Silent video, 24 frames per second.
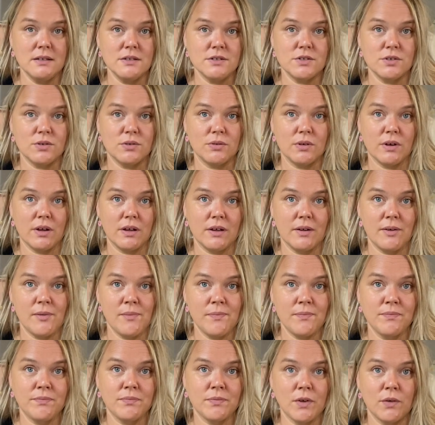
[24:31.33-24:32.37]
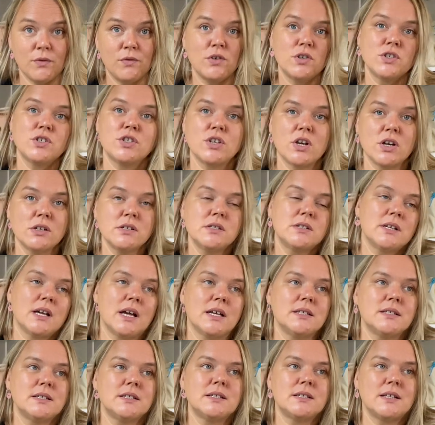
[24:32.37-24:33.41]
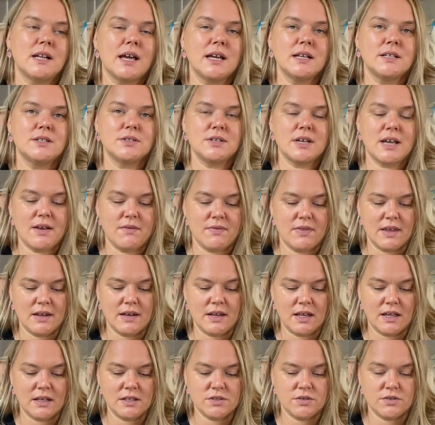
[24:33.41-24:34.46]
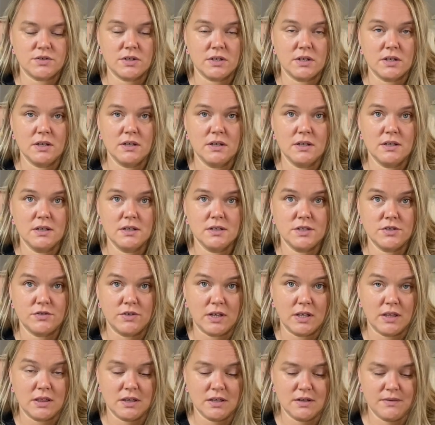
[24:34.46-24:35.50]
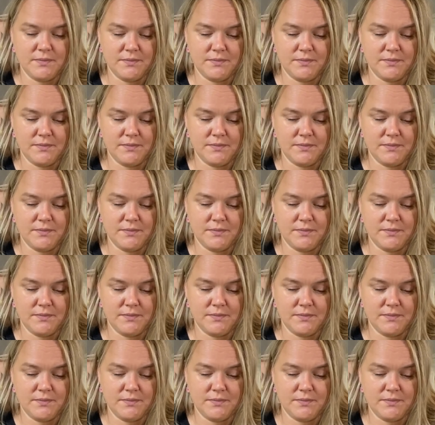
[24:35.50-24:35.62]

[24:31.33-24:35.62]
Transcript: So for socks, I just like to have that extra strength.